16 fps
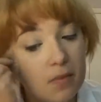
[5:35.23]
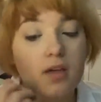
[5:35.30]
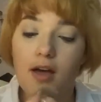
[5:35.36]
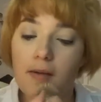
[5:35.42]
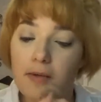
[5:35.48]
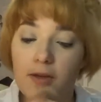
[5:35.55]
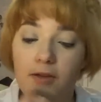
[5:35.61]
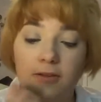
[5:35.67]

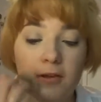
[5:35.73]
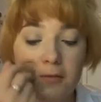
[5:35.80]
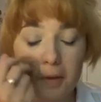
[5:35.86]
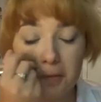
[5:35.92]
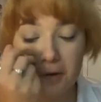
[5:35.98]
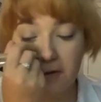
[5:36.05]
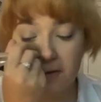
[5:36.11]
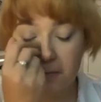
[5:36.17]
I'm using my
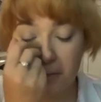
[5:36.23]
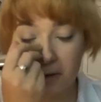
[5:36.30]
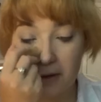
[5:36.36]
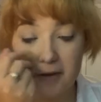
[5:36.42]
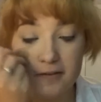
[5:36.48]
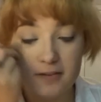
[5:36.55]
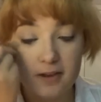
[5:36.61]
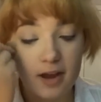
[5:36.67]
brush
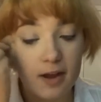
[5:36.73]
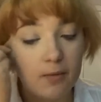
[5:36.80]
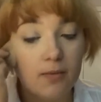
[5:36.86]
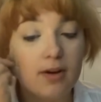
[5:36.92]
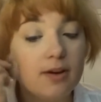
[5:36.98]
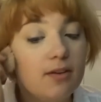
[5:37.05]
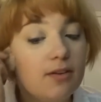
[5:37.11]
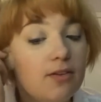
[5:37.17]
because I
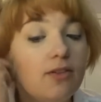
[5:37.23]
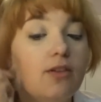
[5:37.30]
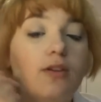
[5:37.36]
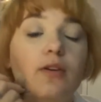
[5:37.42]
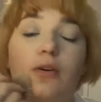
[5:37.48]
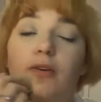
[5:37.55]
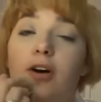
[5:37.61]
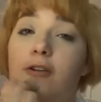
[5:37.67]
want
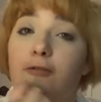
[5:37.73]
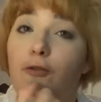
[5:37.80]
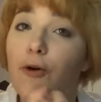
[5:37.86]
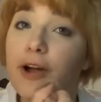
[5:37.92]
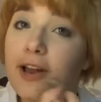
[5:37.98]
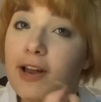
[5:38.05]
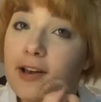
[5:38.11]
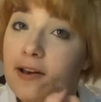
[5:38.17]
to
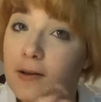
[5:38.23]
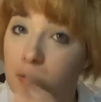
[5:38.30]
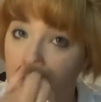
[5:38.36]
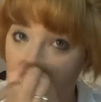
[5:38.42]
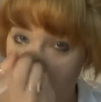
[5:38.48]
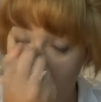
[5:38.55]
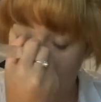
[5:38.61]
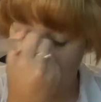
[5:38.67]
avoid
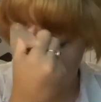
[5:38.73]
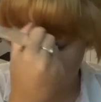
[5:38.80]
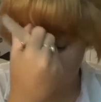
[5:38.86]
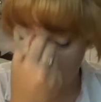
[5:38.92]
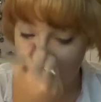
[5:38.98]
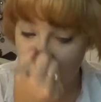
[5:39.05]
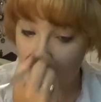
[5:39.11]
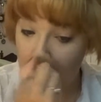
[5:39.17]
the
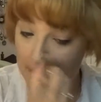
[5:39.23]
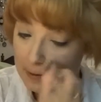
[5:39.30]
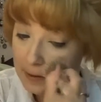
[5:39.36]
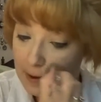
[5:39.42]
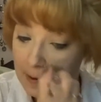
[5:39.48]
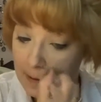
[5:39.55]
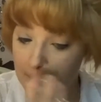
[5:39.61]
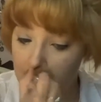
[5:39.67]
eye
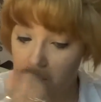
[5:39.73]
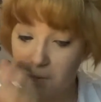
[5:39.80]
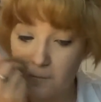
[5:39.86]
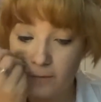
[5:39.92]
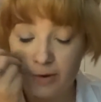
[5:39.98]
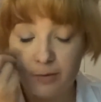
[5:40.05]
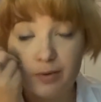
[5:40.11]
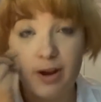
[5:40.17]
area
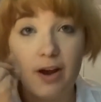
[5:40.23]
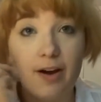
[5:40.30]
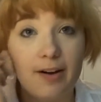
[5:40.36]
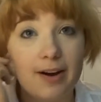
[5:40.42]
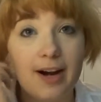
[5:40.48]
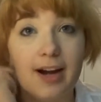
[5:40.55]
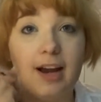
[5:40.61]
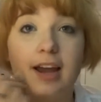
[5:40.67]
where we
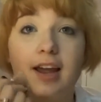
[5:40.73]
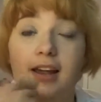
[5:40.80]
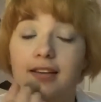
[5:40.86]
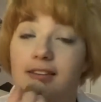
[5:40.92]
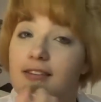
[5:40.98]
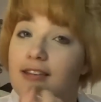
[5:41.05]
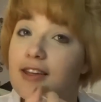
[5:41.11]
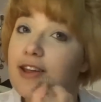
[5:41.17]
already
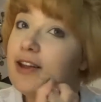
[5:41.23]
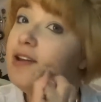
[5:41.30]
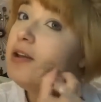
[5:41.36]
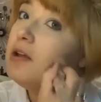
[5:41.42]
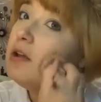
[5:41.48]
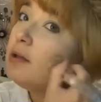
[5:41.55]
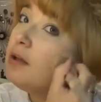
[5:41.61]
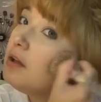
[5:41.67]
did
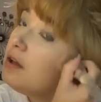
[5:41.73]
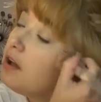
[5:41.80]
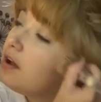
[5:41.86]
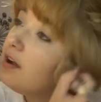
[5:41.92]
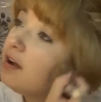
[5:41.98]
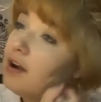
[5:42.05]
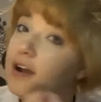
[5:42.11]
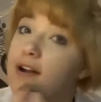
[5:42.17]

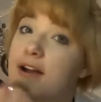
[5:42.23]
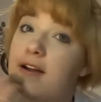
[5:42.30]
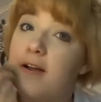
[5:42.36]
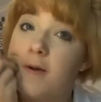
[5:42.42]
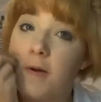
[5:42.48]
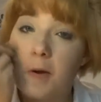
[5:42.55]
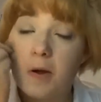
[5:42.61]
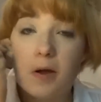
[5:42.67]
our
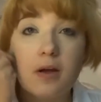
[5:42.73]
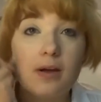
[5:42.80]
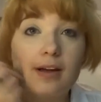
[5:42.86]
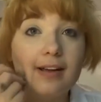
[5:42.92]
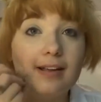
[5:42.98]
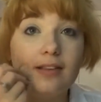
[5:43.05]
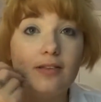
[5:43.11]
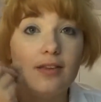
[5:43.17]

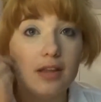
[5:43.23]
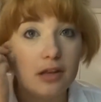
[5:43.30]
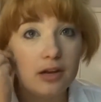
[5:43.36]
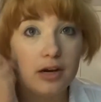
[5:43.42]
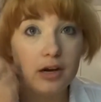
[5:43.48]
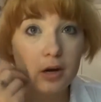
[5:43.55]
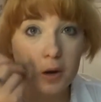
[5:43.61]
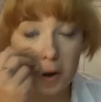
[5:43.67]

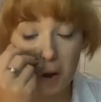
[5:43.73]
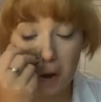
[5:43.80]
concealer.